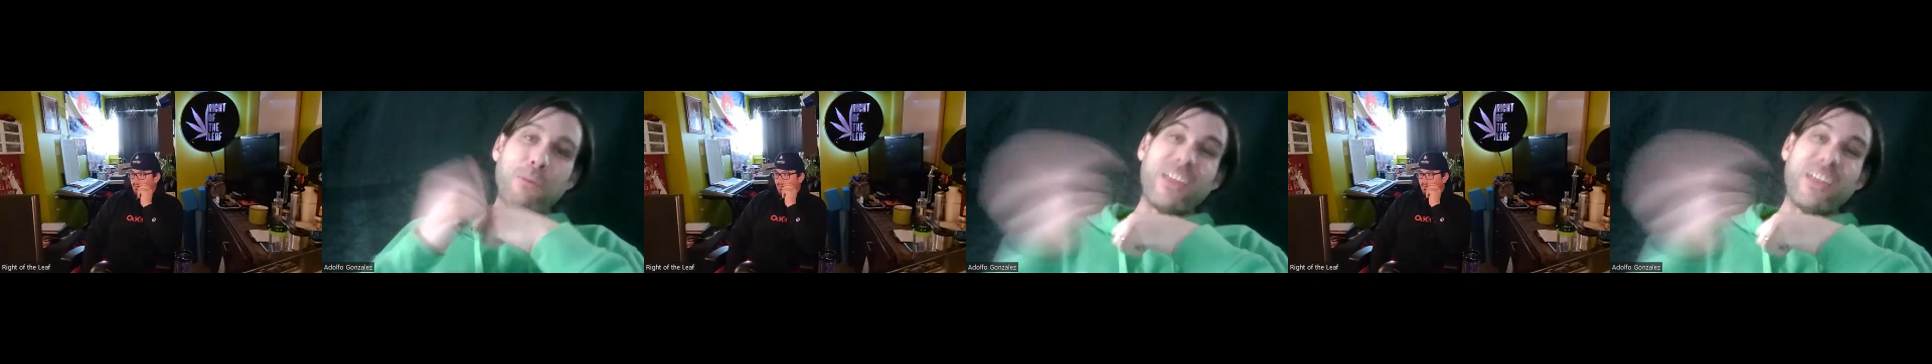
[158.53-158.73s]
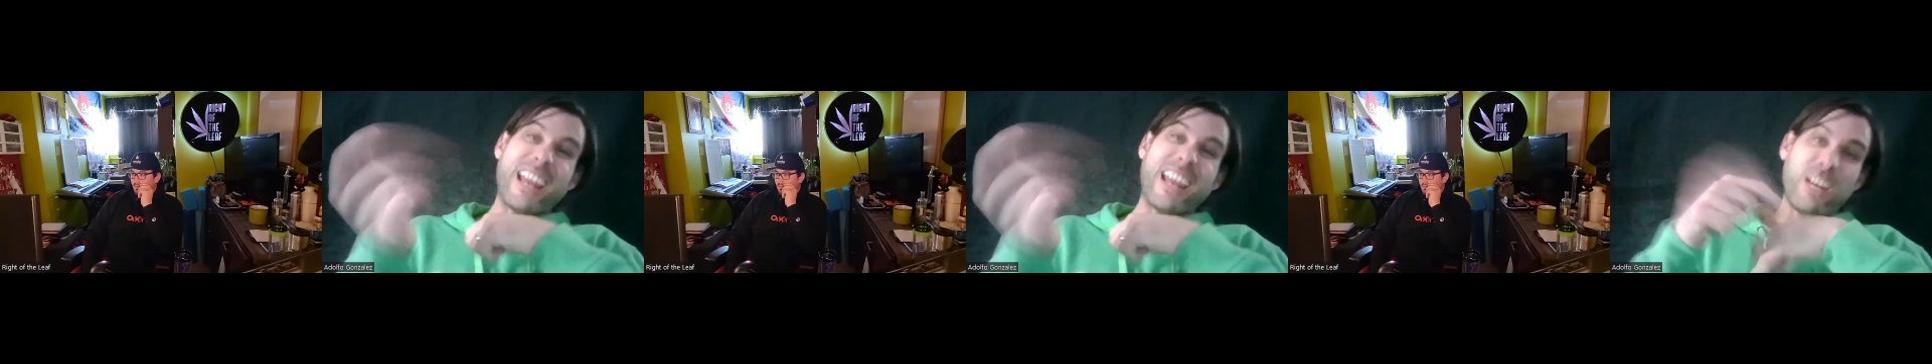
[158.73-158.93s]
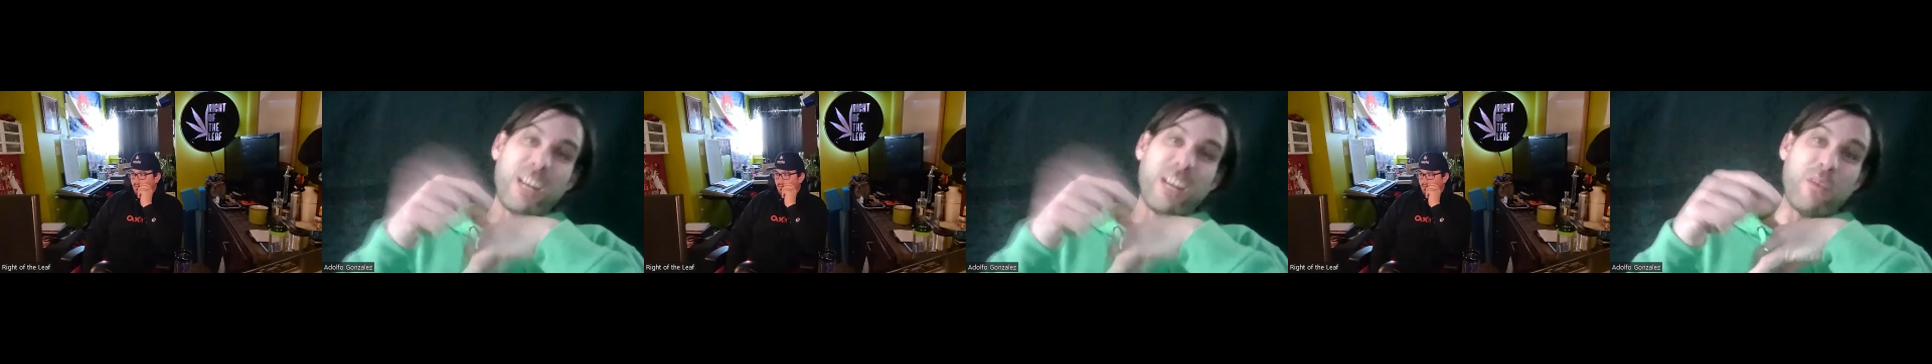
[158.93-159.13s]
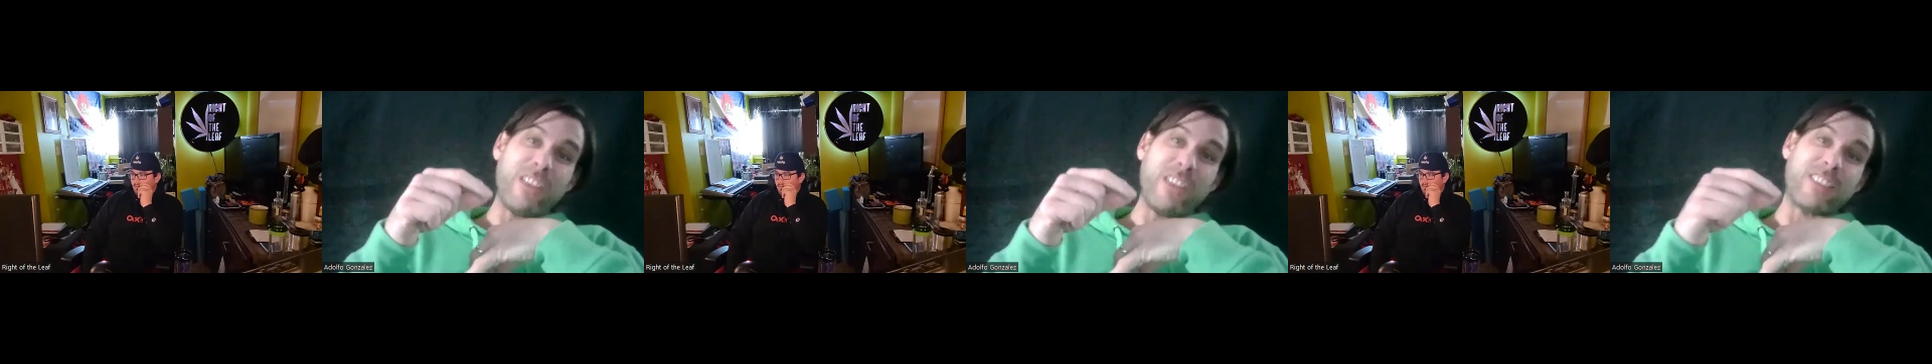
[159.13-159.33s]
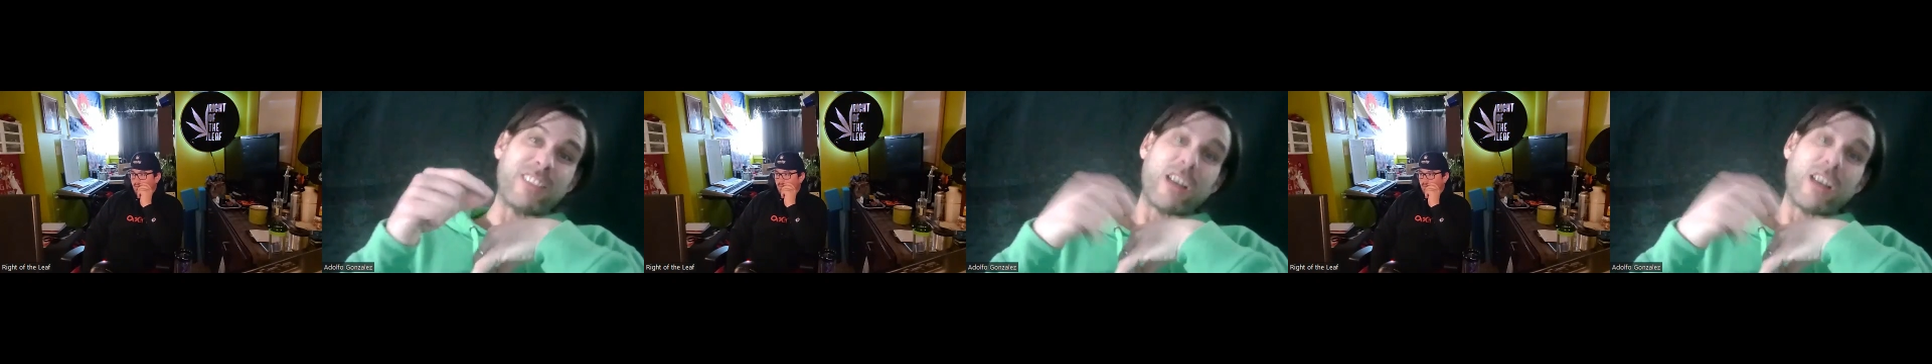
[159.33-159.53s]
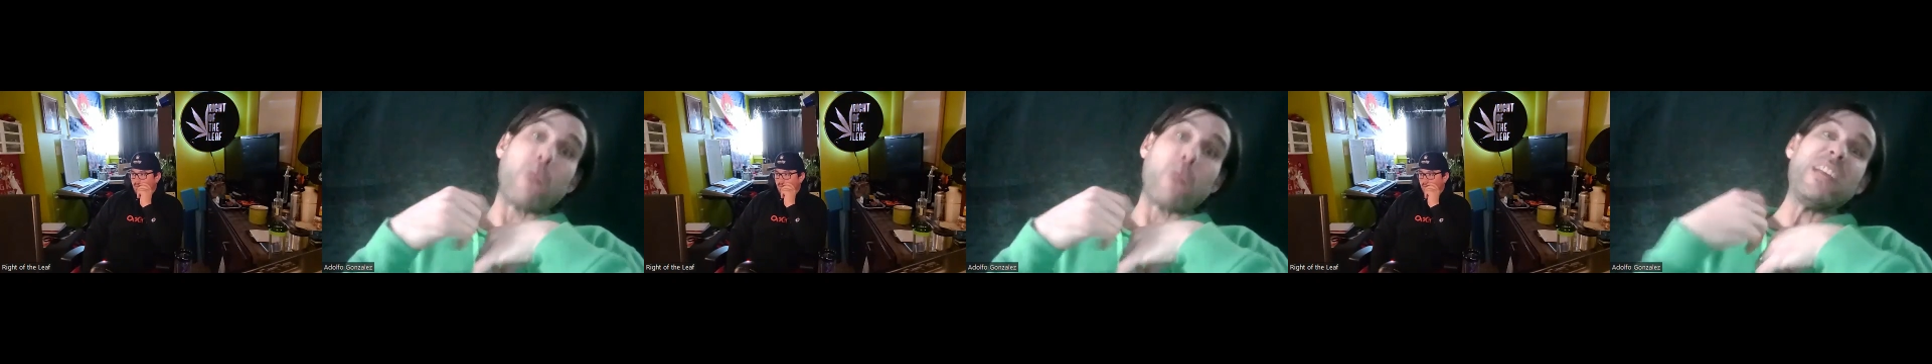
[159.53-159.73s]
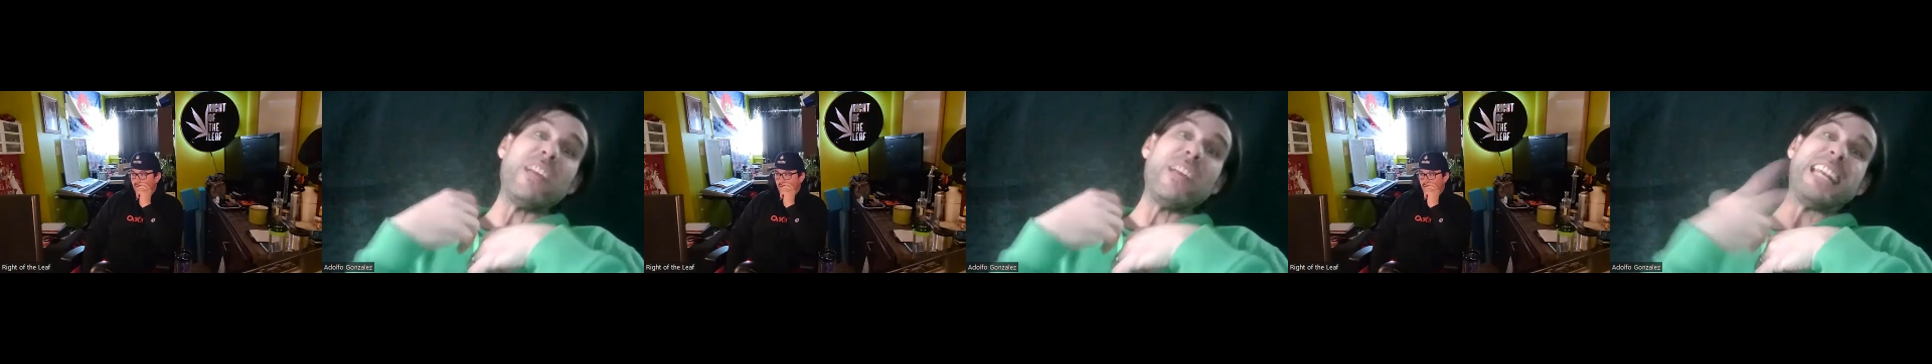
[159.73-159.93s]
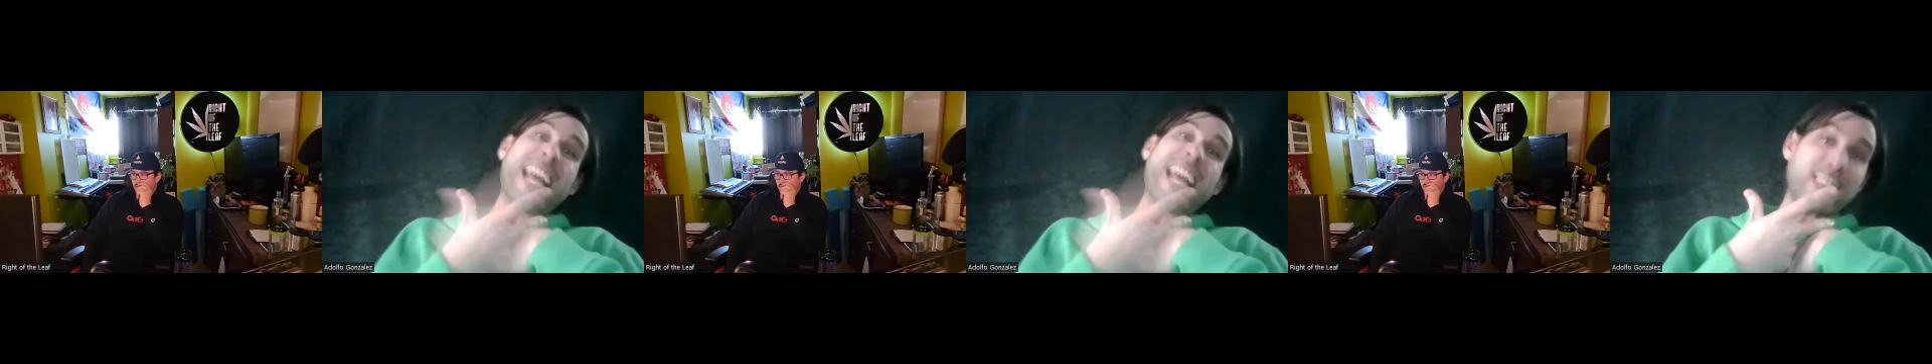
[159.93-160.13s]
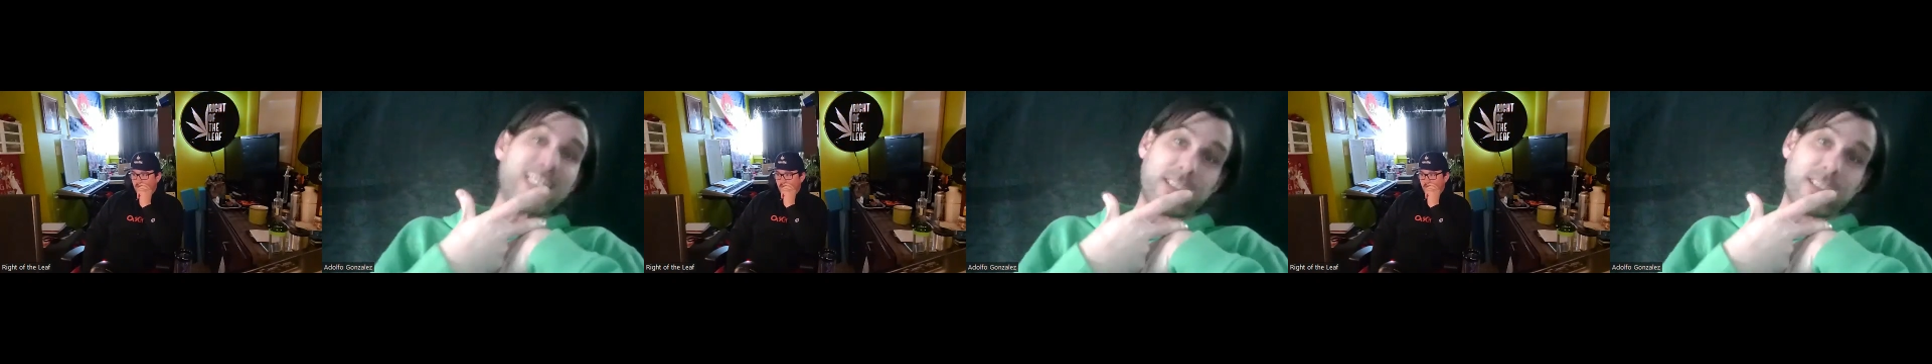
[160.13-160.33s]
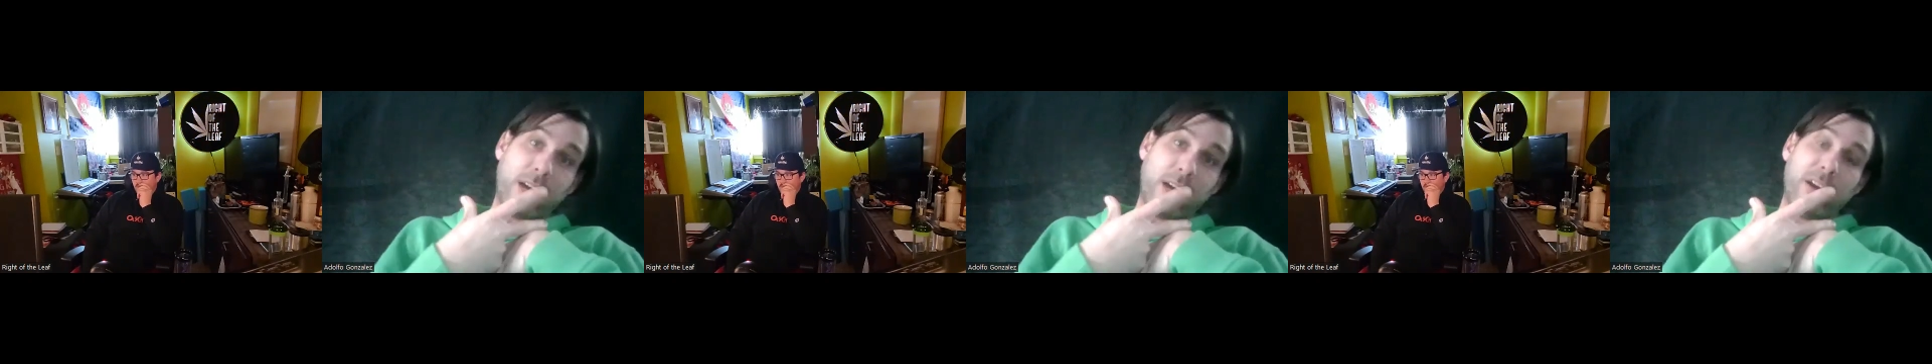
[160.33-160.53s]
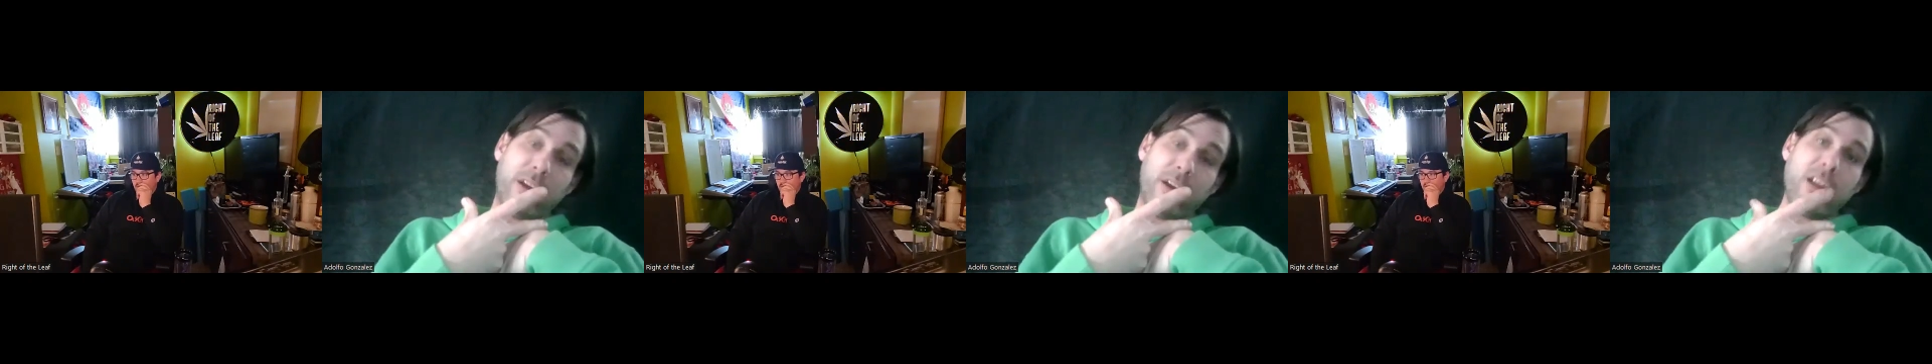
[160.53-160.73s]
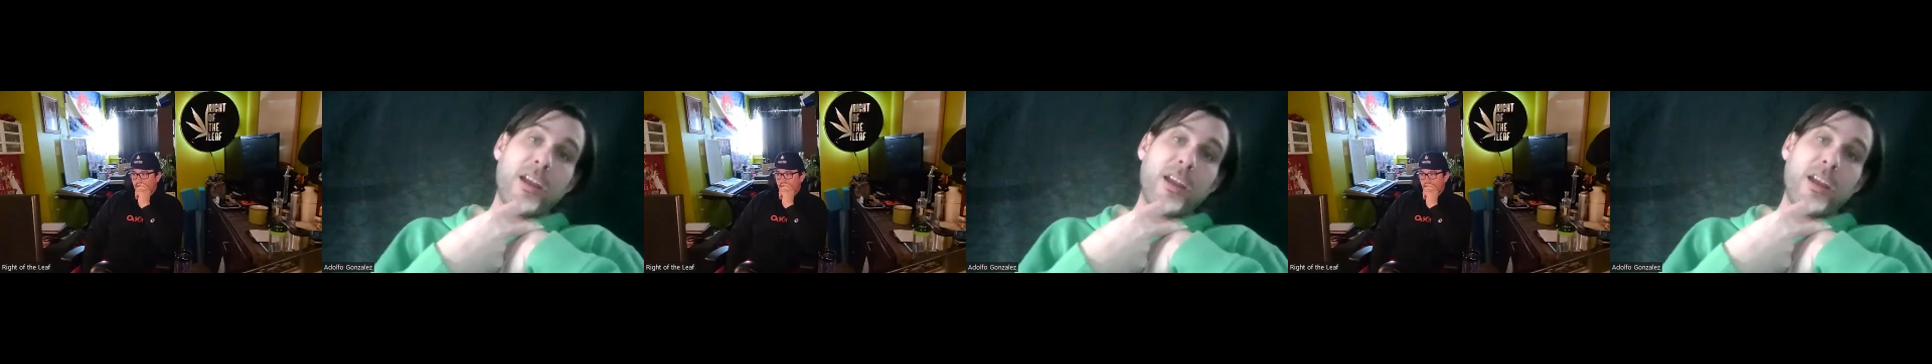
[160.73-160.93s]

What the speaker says: put that in when it's not really necessary.